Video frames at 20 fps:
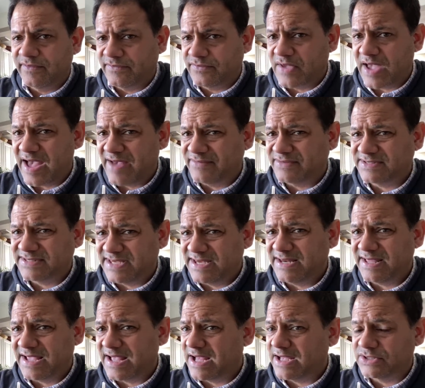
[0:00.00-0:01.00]
If you haven't seen
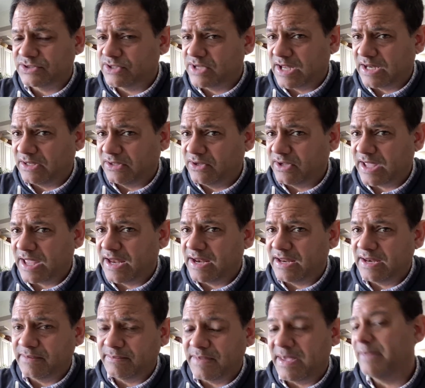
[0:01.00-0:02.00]
it, guys, you got to look at
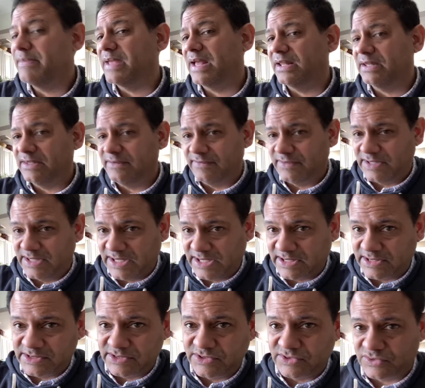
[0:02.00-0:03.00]
it. Maybe I'll leave a link
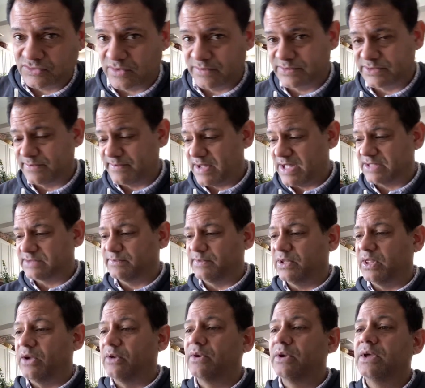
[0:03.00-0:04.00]
in the description box
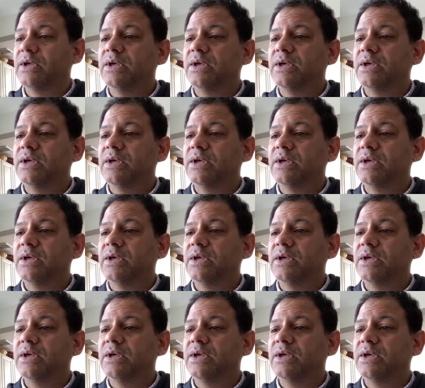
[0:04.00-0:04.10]
below.